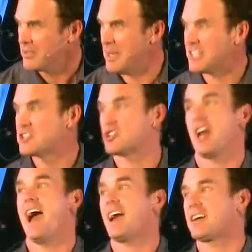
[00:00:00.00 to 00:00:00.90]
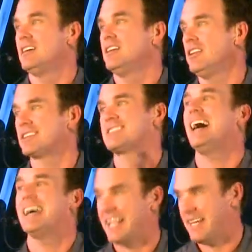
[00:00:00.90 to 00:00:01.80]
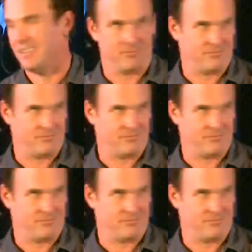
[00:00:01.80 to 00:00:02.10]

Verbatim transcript: makes Shaq look tiny.